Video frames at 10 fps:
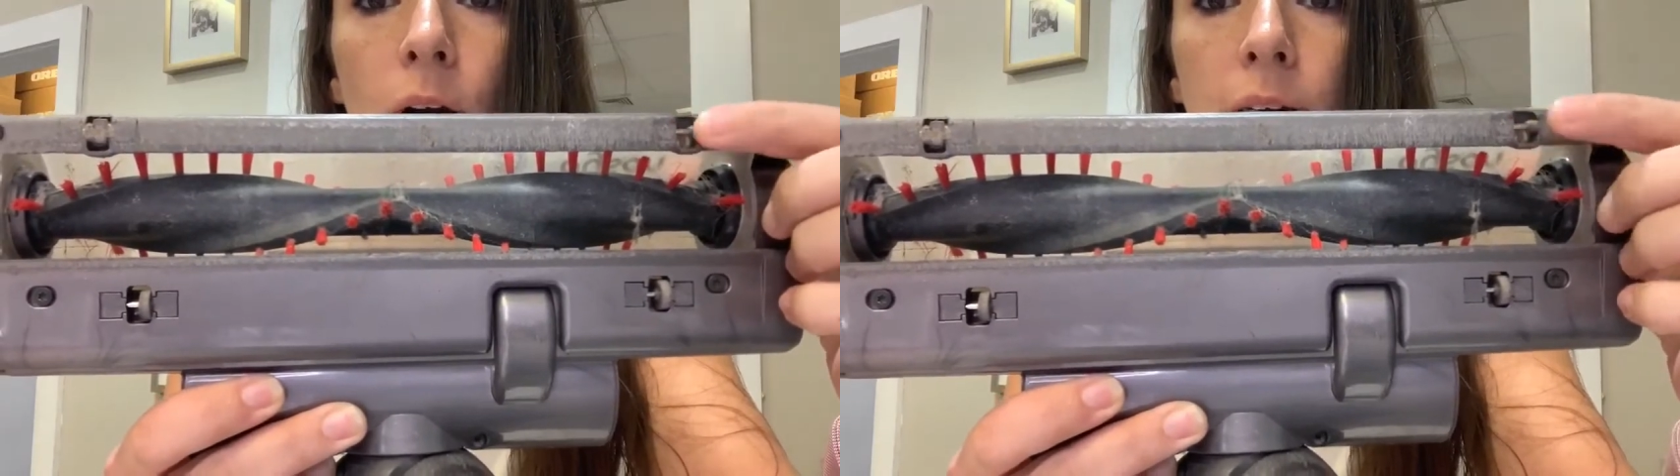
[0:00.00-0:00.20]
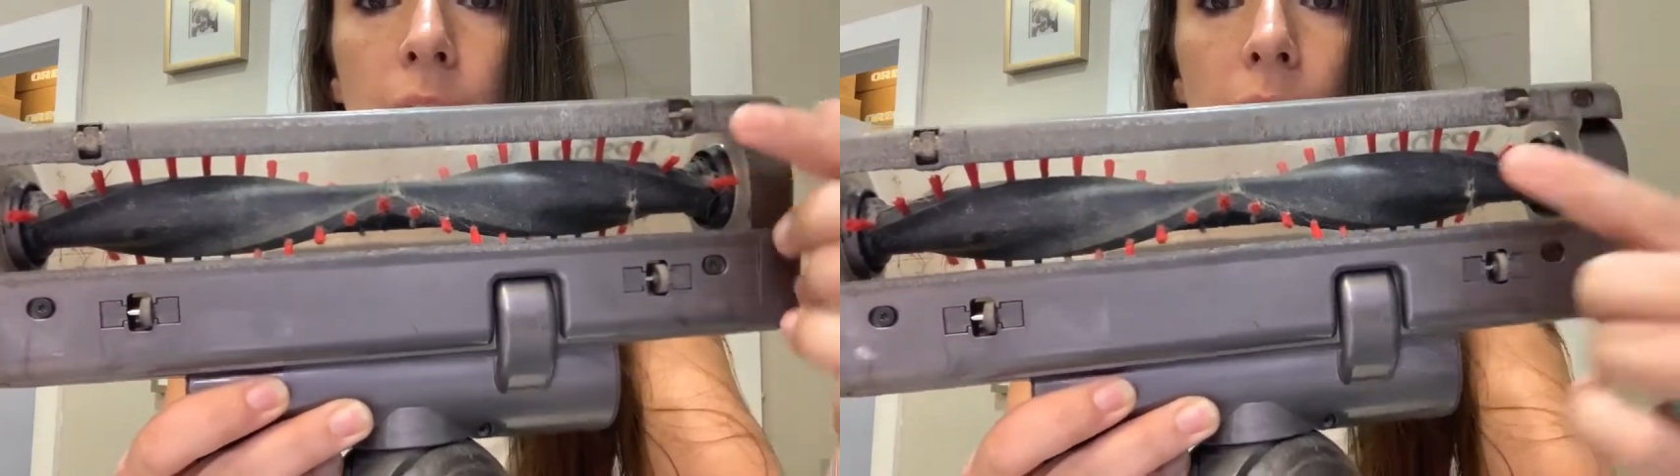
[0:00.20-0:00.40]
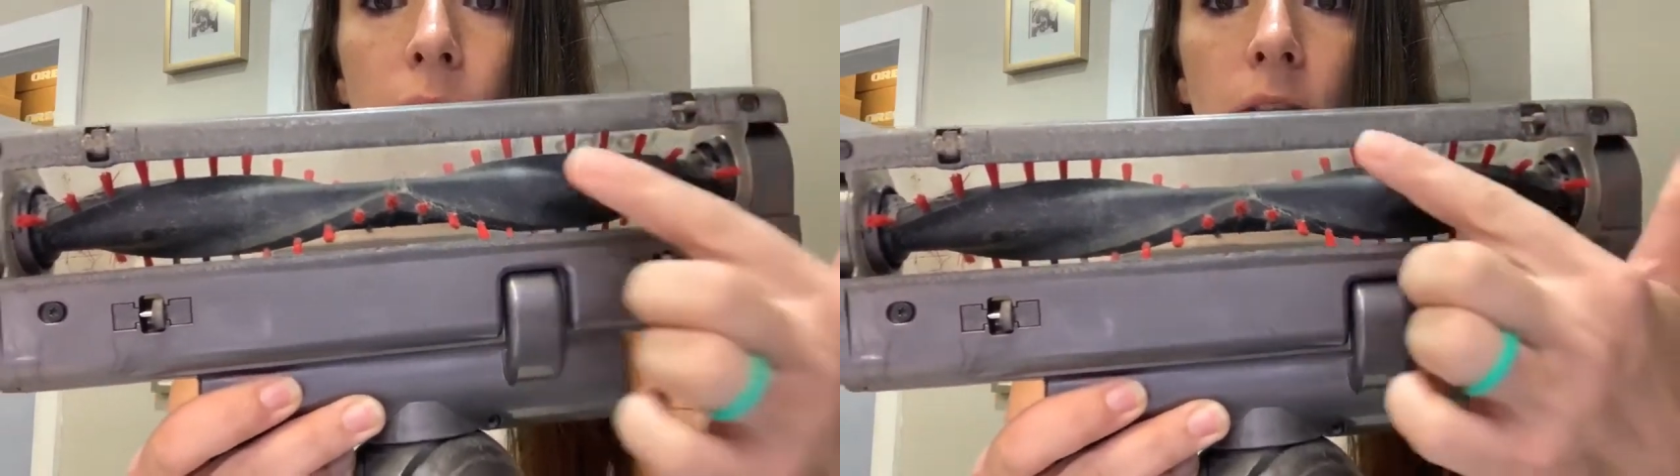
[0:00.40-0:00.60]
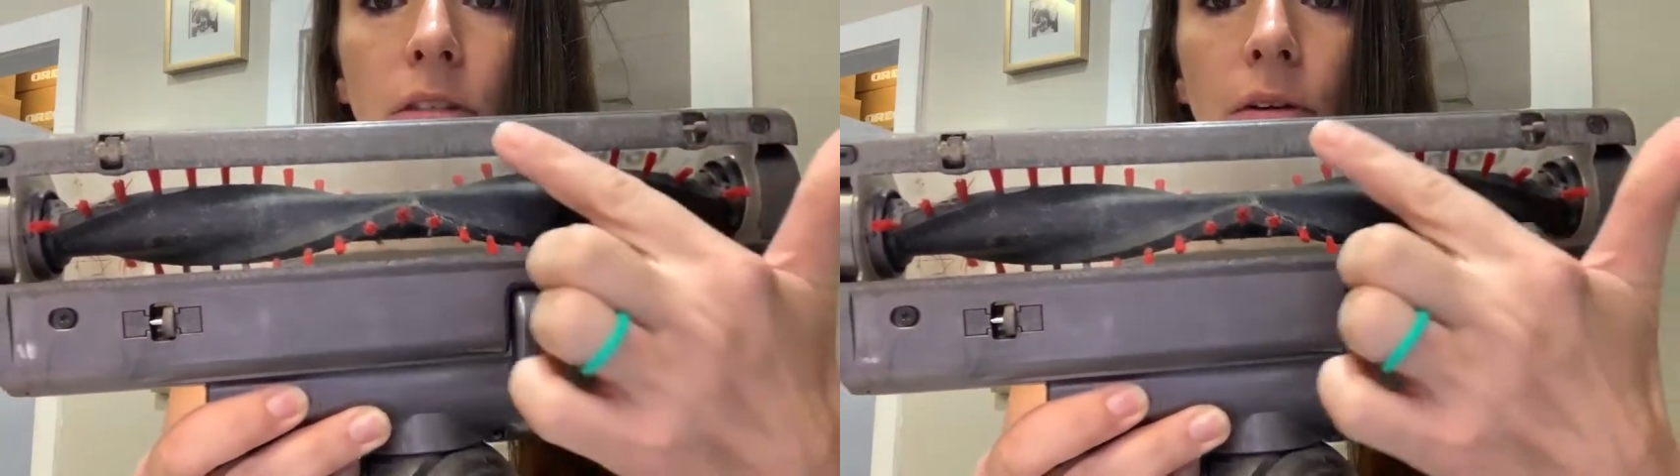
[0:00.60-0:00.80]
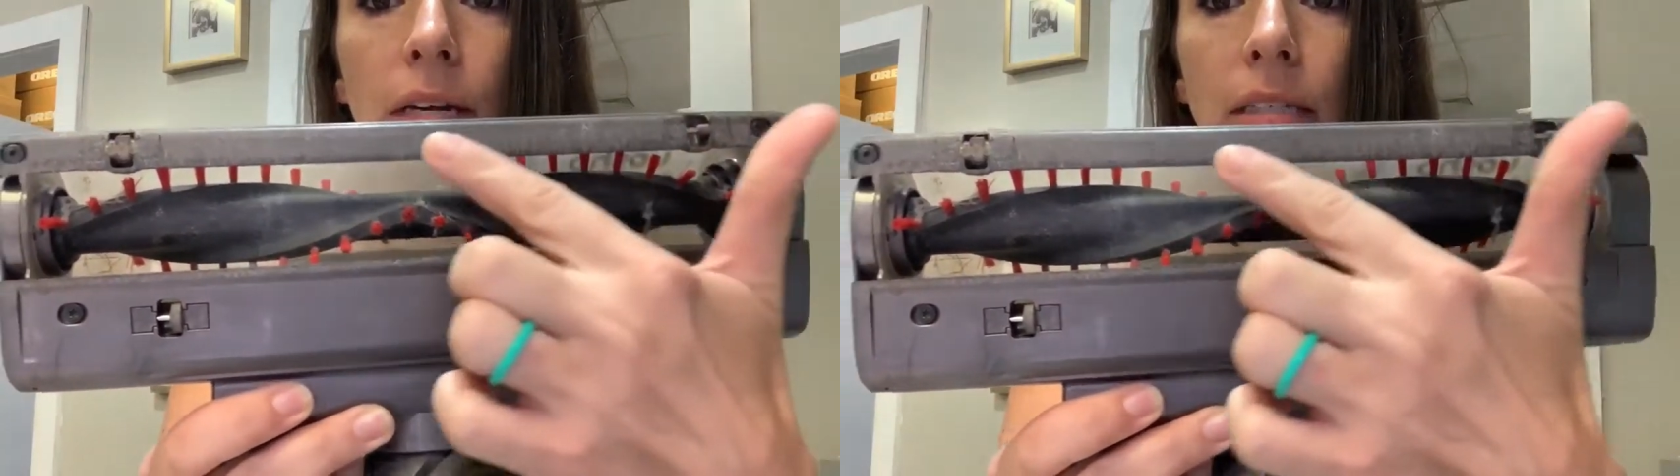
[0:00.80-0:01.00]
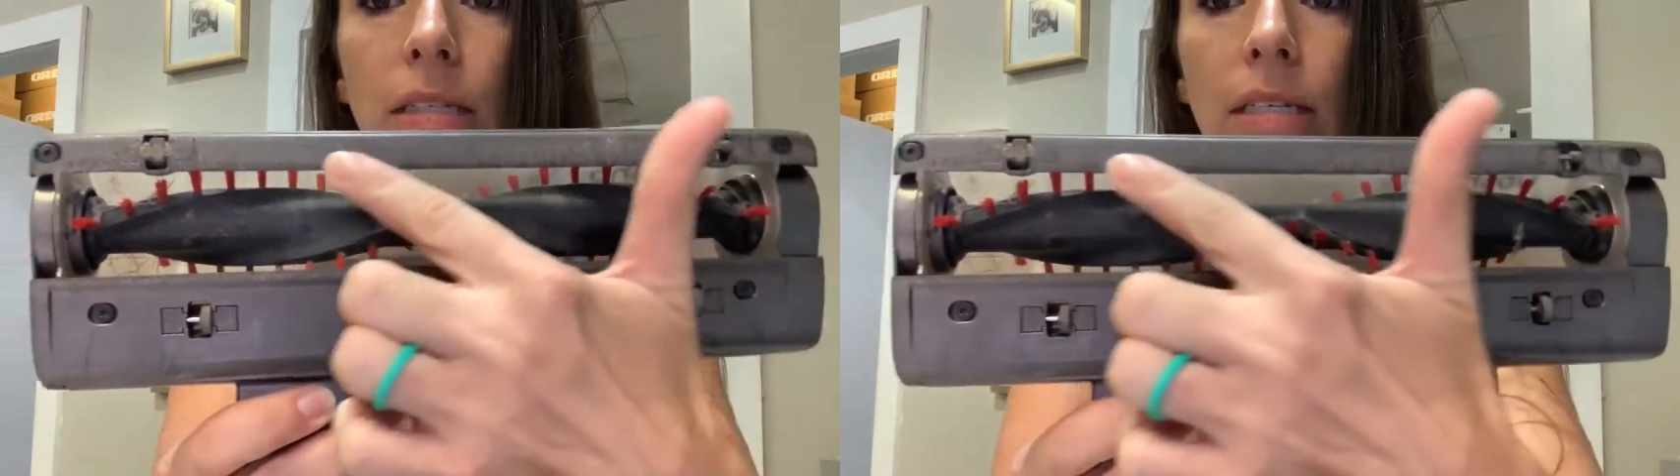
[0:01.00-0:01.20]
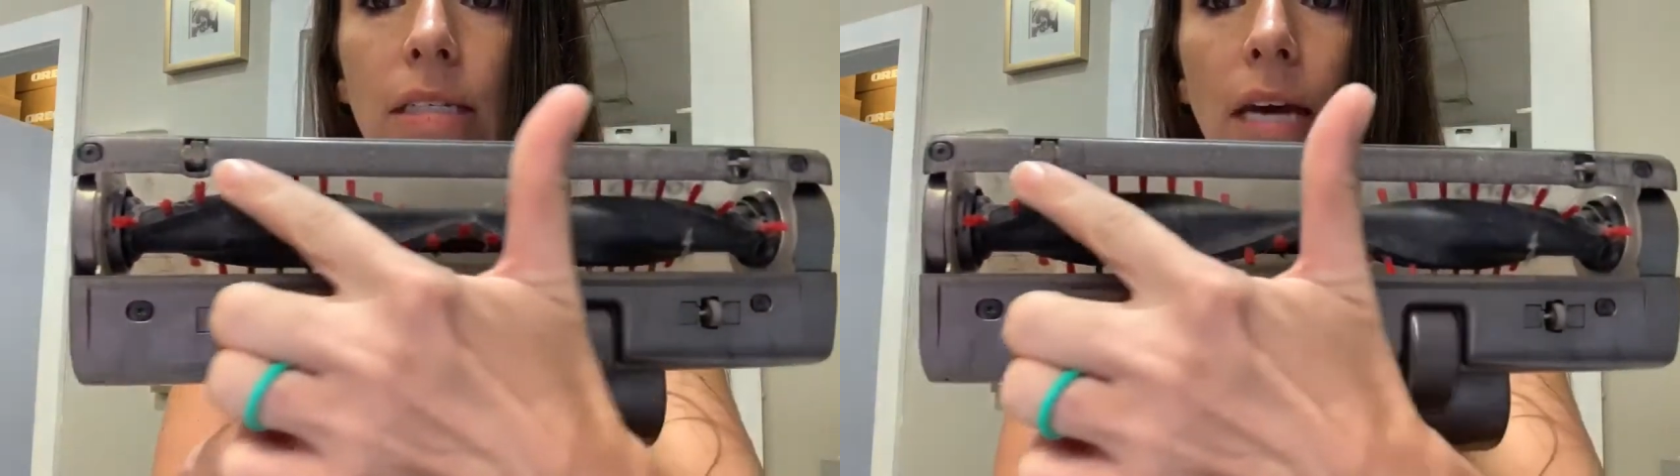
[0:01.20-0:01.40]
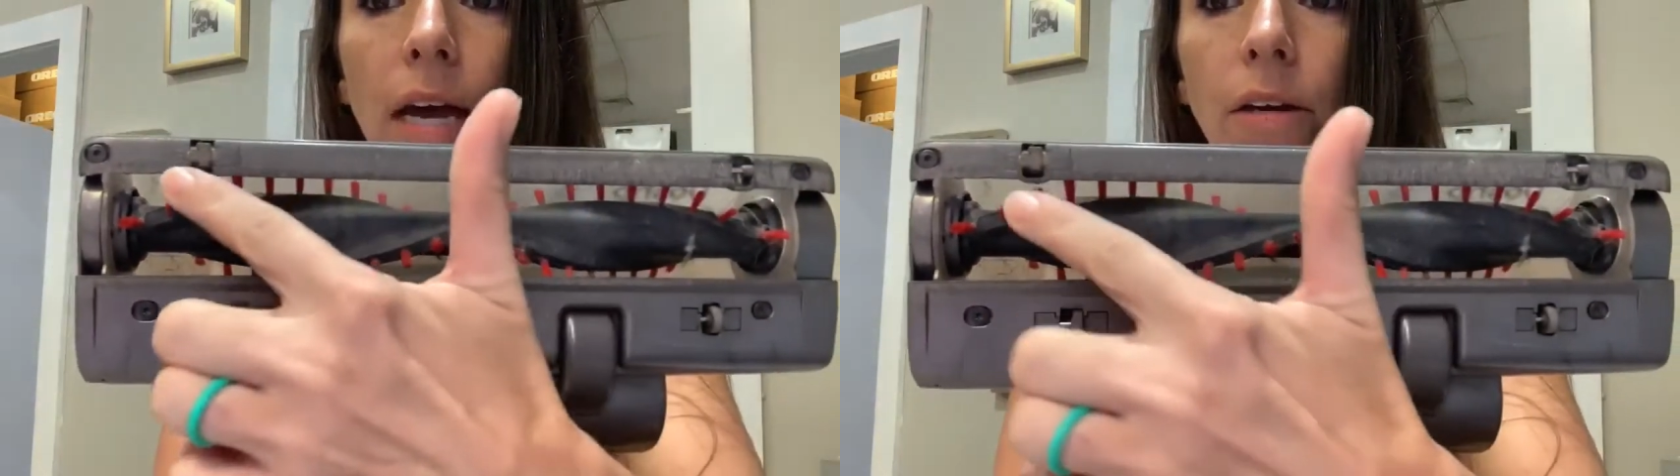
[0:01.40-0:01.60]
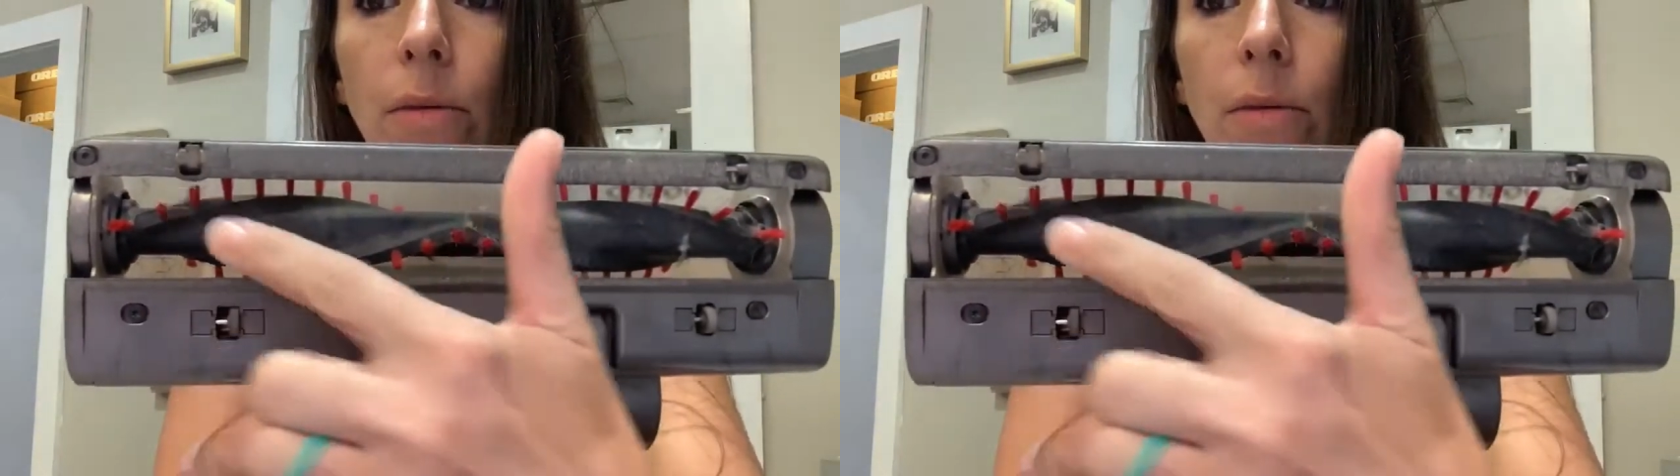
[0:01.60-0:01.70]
down. So has the entire